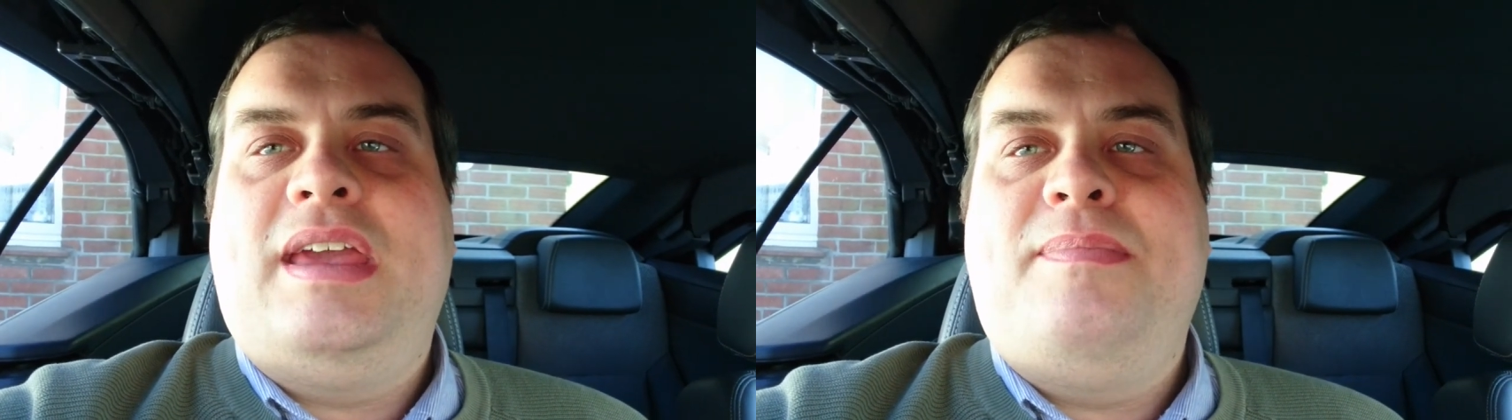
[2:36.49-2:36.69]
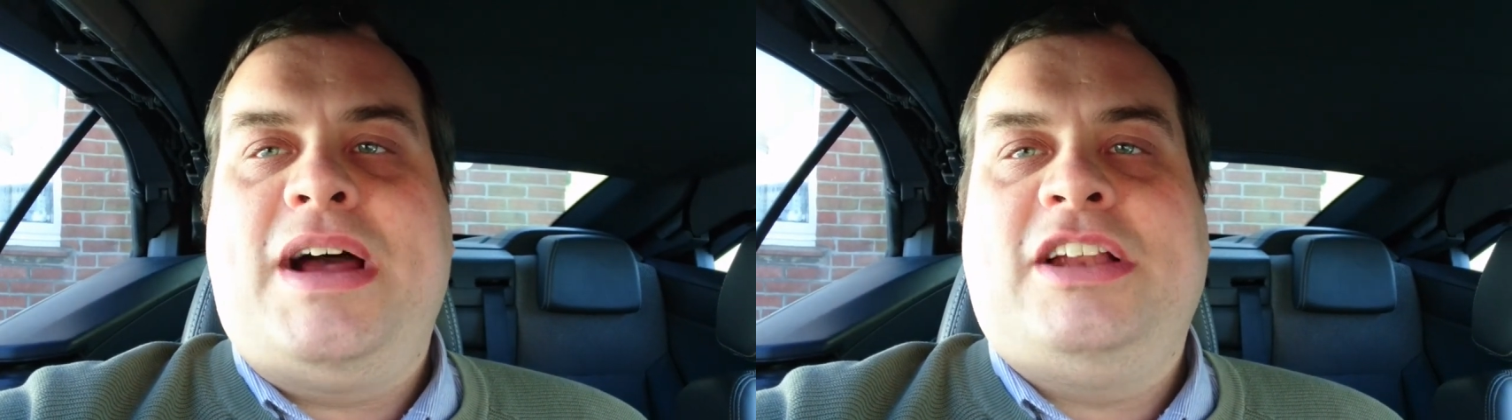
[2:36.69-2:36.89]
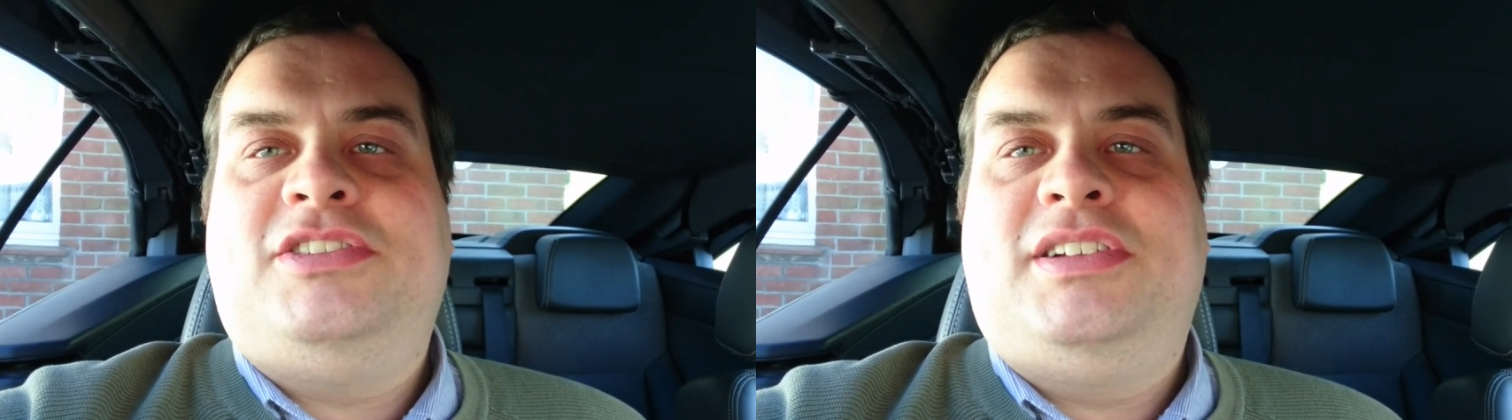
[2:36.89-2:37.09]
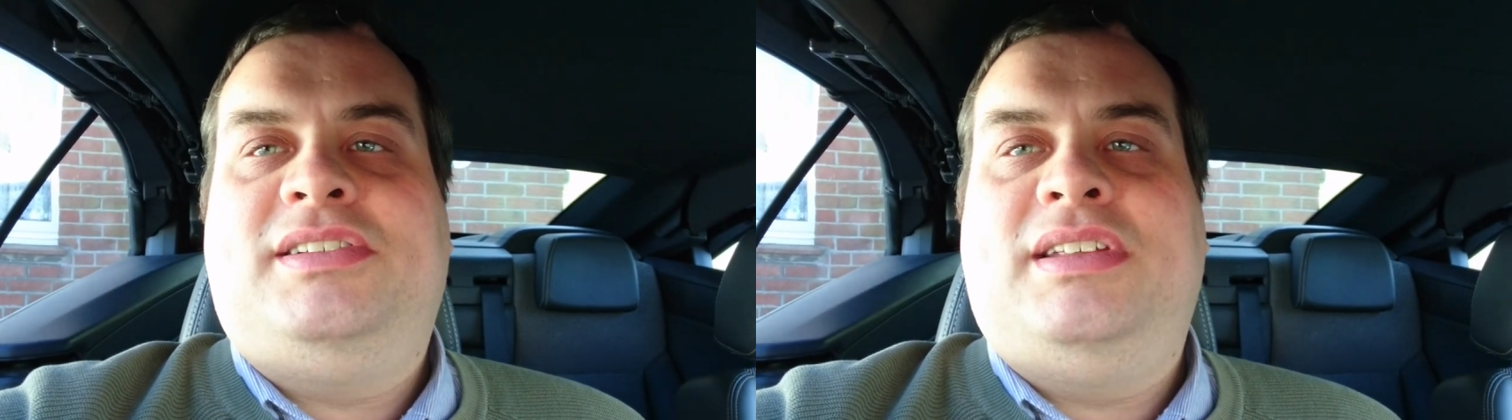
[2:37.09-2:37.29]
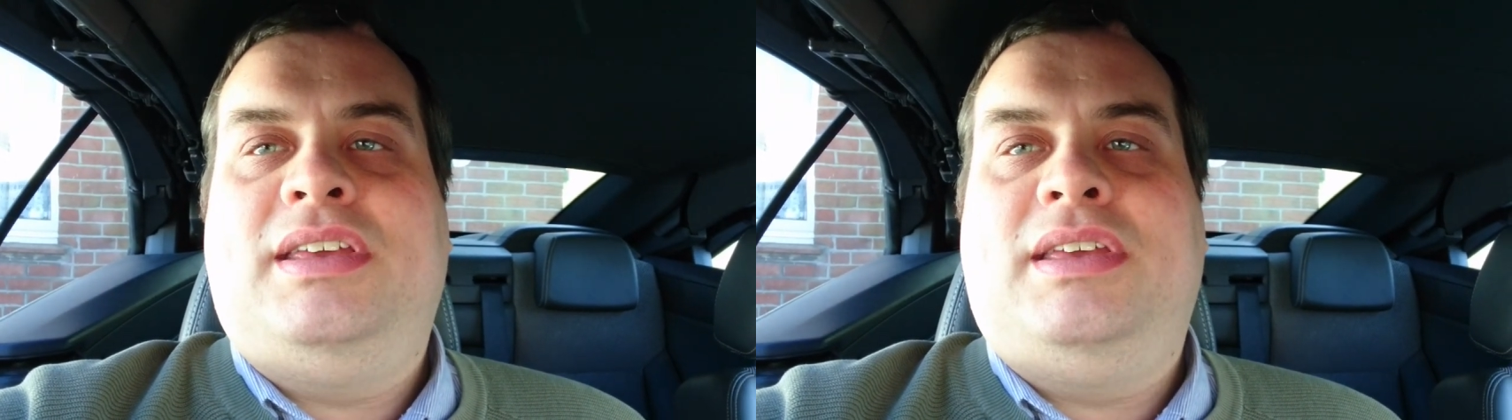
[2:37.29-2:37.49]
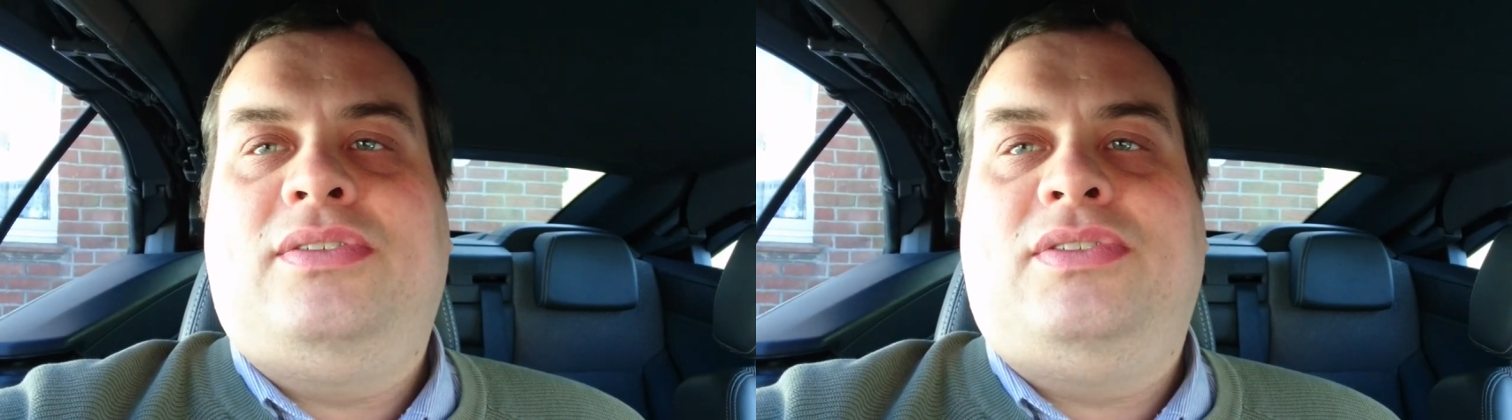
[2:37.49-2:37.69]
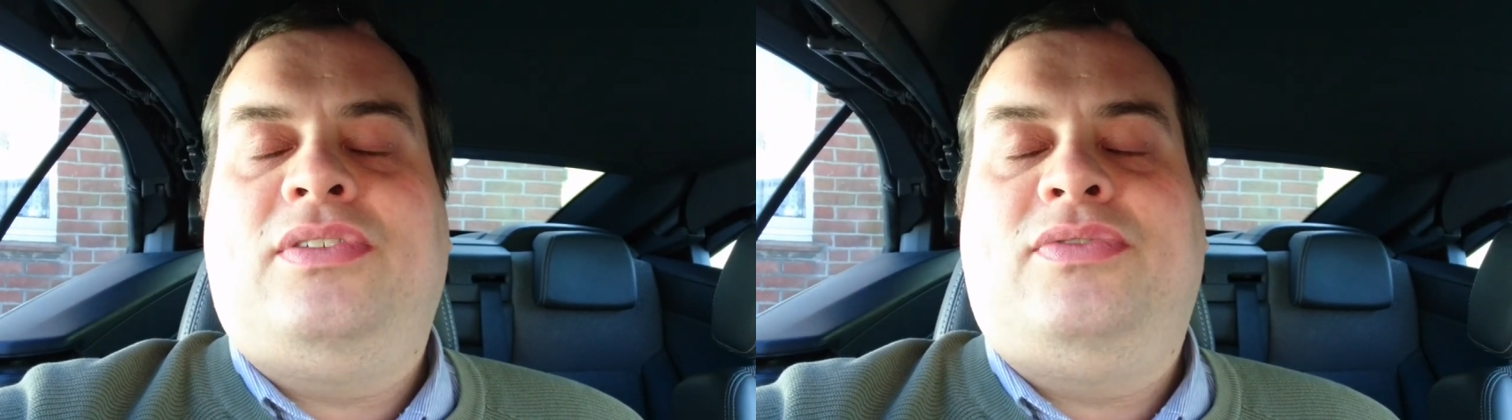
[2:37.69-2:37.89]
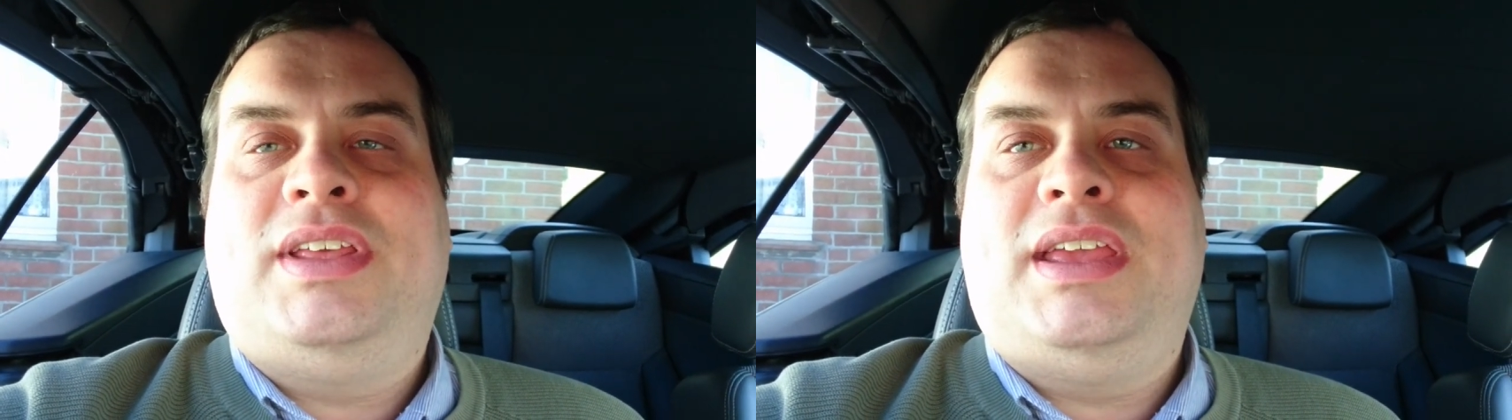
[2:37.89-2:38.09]

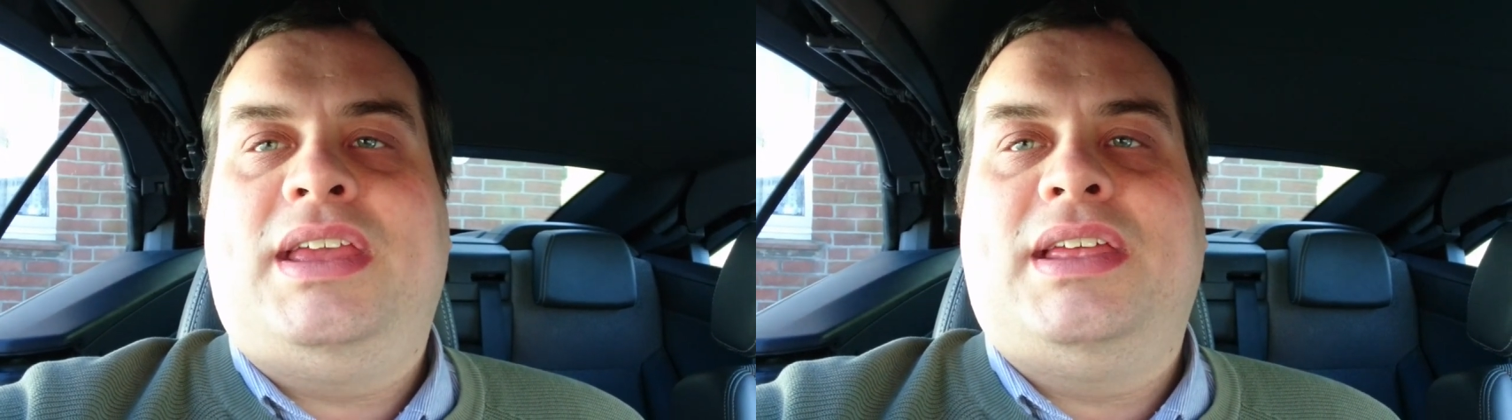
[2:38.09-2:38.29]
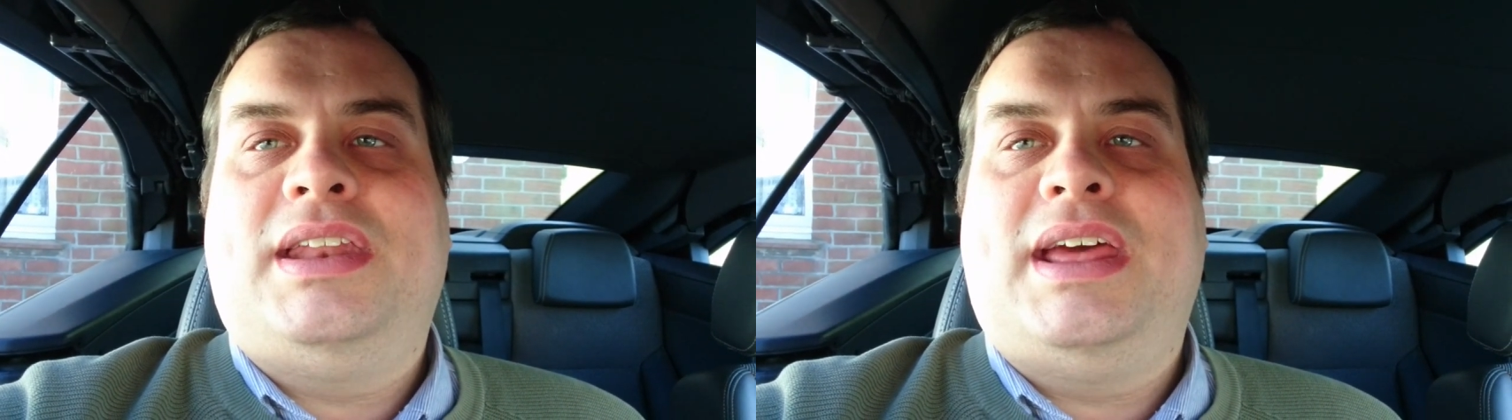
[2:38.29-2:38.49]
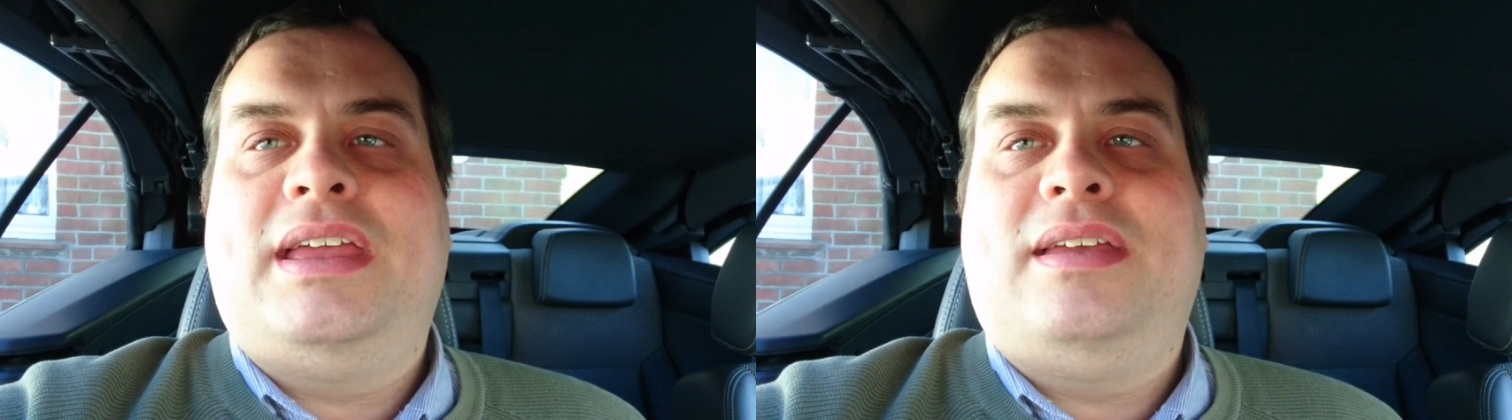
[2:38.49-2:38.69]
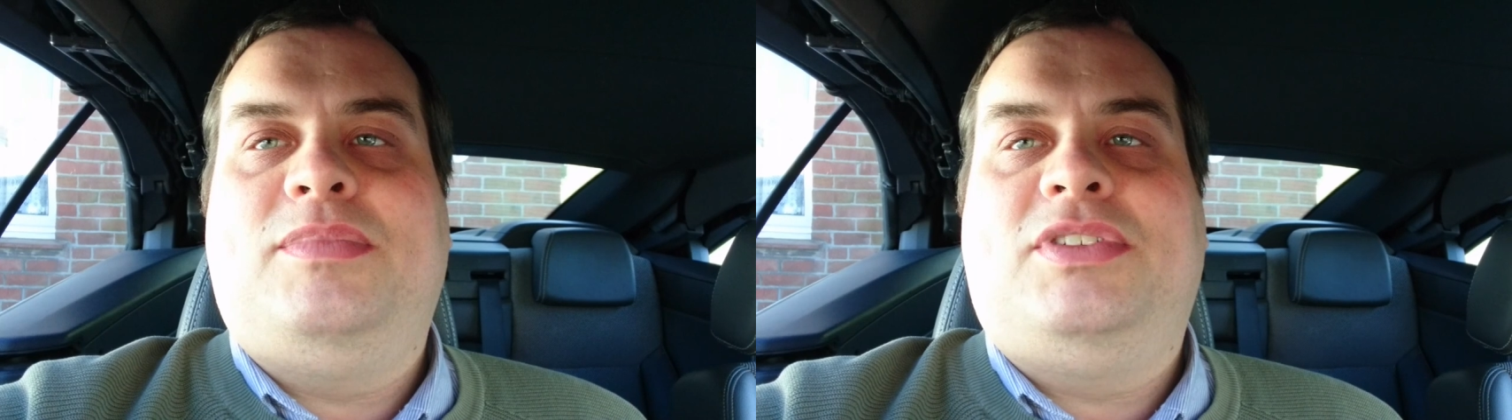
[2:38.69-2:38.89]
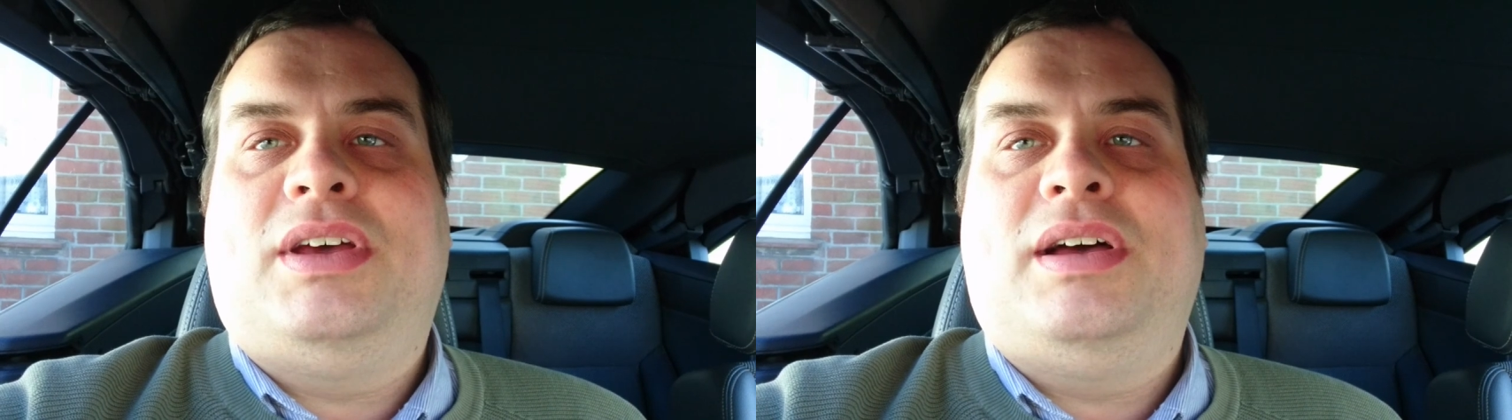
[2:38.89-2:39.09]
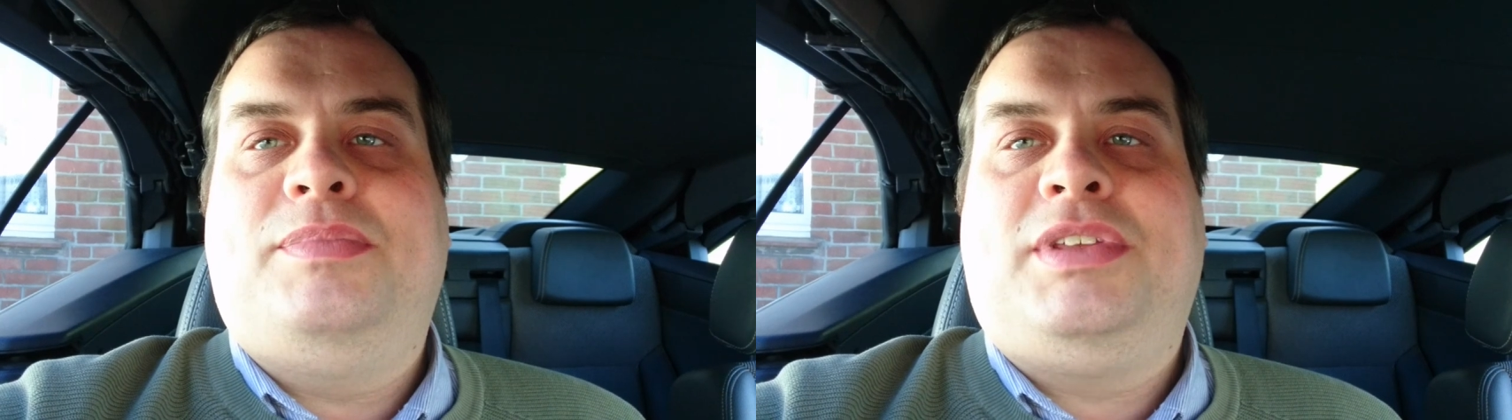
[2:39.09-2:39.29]
imaginatively named um,